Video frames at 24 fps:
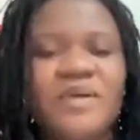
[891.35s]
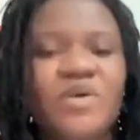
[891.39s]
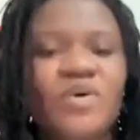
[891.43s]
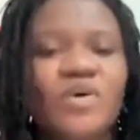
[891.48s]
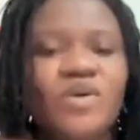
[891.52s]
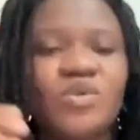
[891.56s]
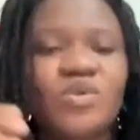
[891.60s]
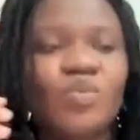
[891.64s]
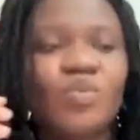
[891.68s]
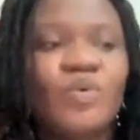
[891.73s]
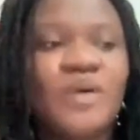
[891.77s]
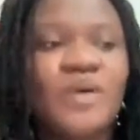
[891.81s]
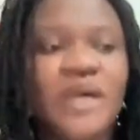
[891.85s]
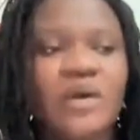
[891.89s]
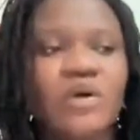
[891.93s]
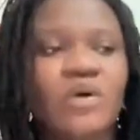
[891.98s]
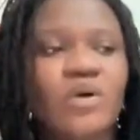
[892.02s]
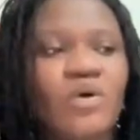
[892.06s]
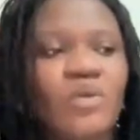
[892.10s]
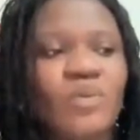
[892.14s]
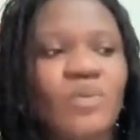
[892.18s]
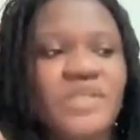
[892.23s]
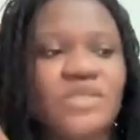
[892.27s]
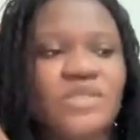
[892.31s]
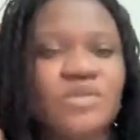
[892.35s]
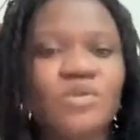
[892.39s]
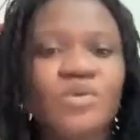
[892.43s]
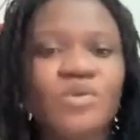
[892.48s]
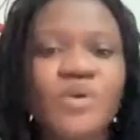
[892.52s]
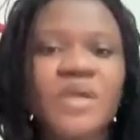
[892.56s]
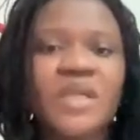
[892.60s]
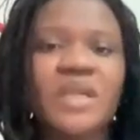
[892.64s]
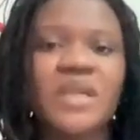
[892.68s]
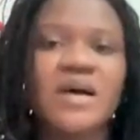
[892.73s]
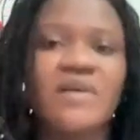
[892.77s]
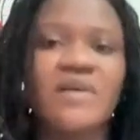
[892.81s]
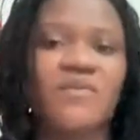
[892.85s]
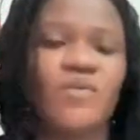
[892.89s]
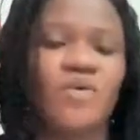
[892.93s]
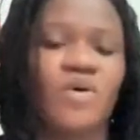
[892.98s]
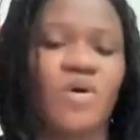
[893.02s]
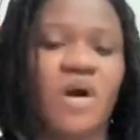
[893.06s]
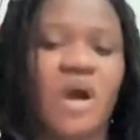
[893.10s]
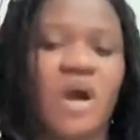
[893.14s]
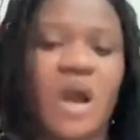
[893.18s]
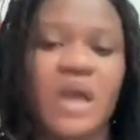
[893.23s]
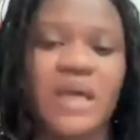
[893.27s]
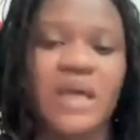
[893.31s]
Because we're always looking out
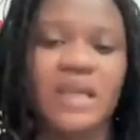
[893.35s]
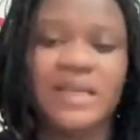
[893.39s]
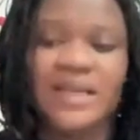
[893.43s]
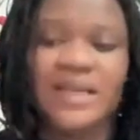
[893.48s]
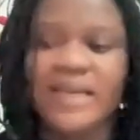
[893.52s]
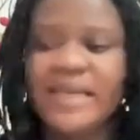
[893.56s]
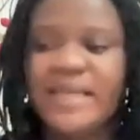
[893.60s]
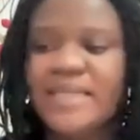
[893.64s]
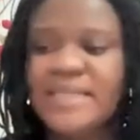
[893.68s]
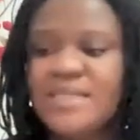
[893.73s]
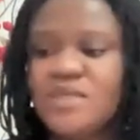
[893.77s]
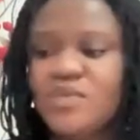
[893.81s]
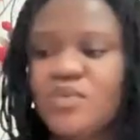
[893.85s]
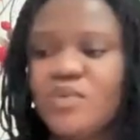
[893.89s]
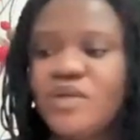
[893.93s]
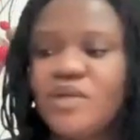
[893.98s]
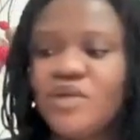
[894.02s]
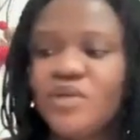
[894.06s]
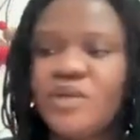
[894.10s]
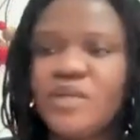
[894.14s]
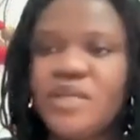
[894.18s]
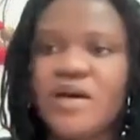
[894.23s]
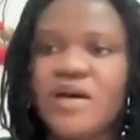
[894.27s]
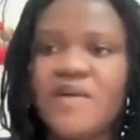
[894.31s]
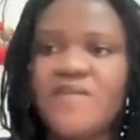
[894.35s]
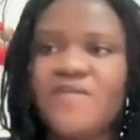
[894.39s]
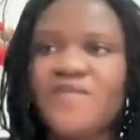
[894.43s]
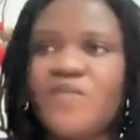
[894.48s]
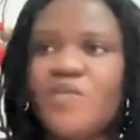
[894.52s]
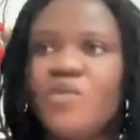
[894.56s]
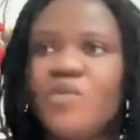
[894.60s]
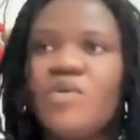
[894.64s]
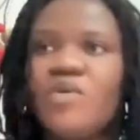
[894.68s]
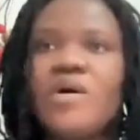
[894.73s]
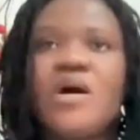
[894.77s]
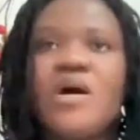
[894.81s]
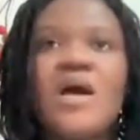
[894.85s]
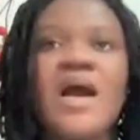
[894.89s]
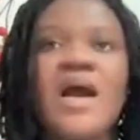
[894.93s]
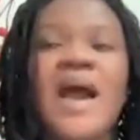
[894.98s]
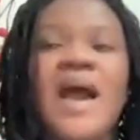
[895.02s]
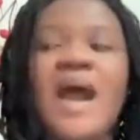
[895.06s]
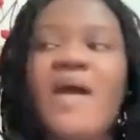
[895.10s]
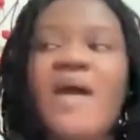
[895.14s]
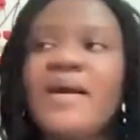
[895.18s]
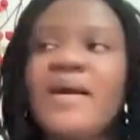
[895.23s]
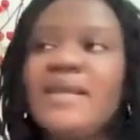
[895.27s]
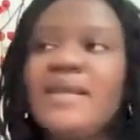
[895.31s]
for our clients. We're looking out for
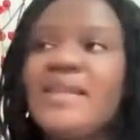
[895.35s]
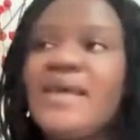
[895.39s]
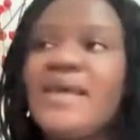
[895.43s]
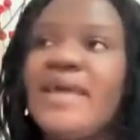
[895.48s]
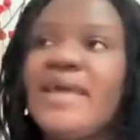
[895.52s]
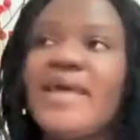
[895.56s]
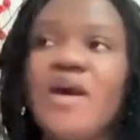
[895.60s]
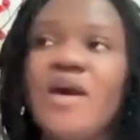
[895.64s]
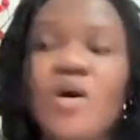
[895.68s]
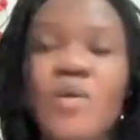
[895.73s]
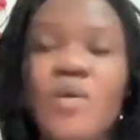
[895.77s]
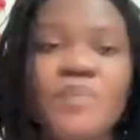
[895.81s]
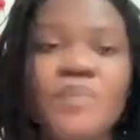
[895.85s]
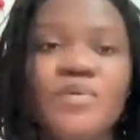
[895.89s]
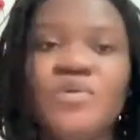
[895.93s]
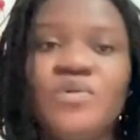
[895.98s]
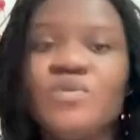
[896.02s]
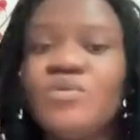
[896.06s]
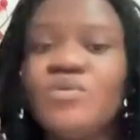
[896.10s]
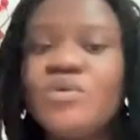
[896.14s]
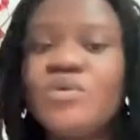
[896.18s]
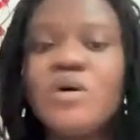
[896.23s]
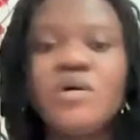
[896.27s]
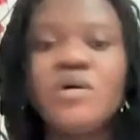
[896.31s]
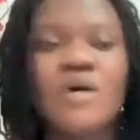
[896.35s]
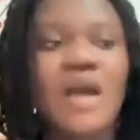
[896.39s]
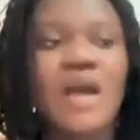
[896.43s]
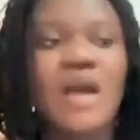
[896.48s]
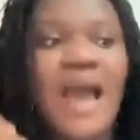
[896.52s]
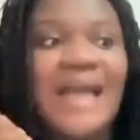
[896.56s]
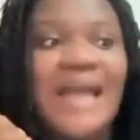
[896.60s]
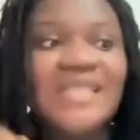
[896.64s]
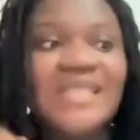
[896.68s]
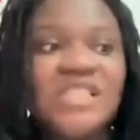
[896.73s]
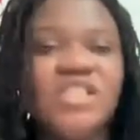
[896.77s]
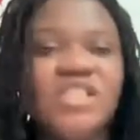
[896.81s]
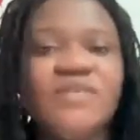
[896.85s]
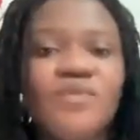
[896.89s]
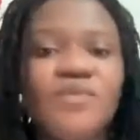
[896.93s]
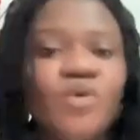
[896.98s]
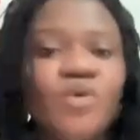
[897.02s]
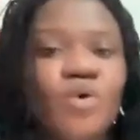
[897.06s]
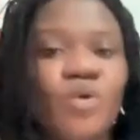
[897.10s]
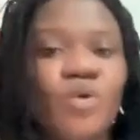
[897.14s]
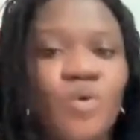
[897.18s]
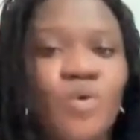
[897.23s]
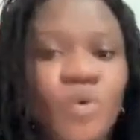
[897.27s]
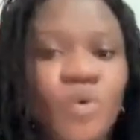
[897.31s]
how can I help you achieve
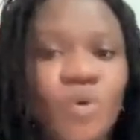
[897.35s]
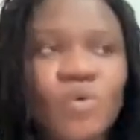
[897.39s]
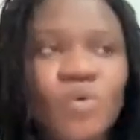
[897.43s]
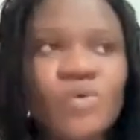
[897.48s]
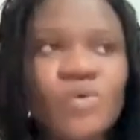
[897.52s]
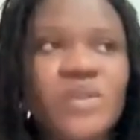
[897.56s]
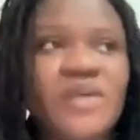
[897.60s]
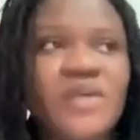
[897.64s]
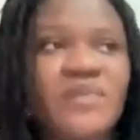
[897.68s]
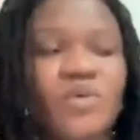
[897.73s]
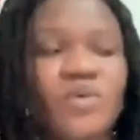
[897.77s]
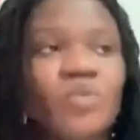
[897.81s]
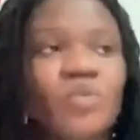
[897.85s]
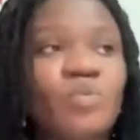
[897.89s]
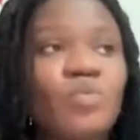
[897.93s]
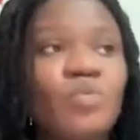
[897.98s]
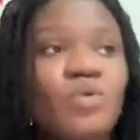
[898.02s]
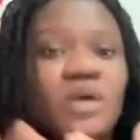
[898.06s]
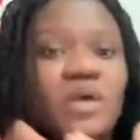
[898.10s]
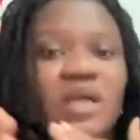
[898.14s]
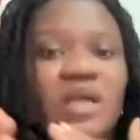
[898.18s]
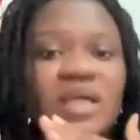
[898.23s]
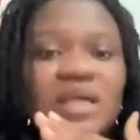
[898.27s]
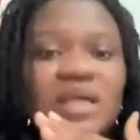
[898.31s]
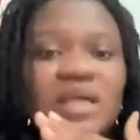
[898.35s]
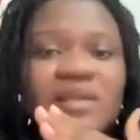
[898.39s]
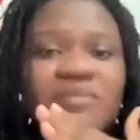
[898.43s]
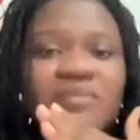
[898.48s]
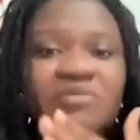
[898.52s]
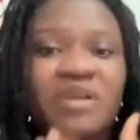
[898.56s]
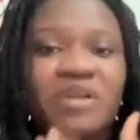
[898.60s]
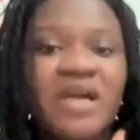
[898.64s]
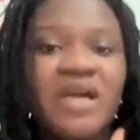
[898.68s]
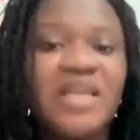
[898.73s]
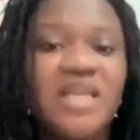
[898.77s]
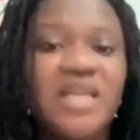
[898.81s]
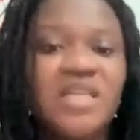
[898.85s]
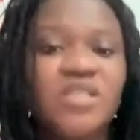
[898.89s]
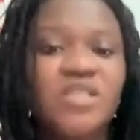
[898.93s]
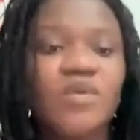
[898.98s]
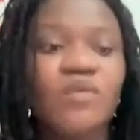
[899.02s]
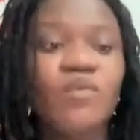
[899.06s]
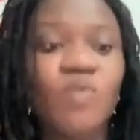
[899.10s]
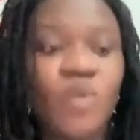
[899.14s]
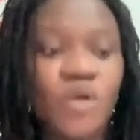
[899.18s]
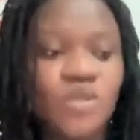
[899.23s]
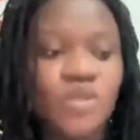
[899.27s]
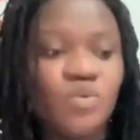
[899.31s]
your goal, even regardless
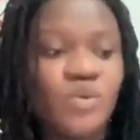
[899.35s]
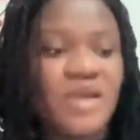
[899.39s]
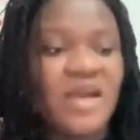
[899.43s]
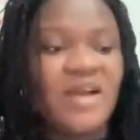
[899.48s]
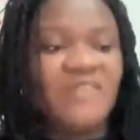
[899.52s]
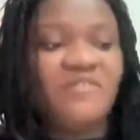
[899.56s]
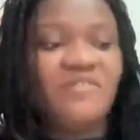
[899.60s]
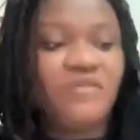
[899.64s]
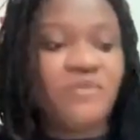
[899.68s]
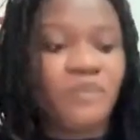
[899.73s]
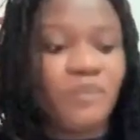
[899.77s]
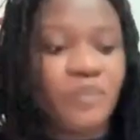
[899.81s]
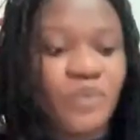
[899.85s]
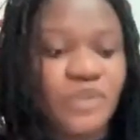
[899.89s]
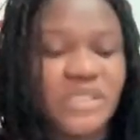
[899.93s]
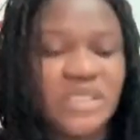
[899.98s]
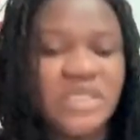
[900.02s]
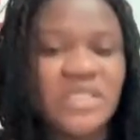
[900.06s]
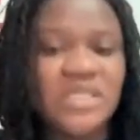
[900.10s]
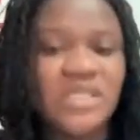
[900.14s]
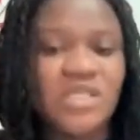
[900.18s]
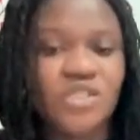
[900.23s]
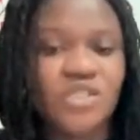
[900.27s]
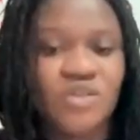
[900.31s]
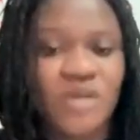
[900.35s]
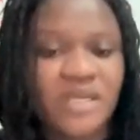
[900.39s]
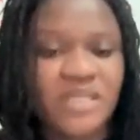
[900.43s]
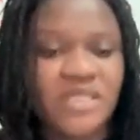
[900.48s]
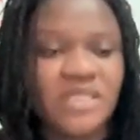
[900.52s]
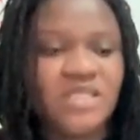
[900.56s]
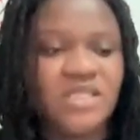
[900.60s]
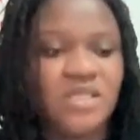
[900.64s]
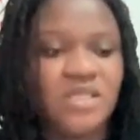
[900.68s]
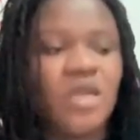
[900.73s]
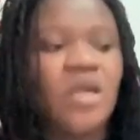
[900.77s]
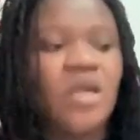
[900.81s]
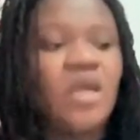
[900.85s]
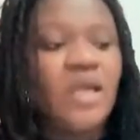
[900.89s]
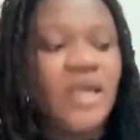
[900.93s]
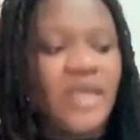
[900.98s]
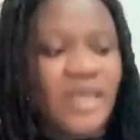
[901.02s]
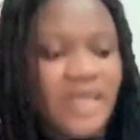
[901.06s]
of what we have even put in the strategy.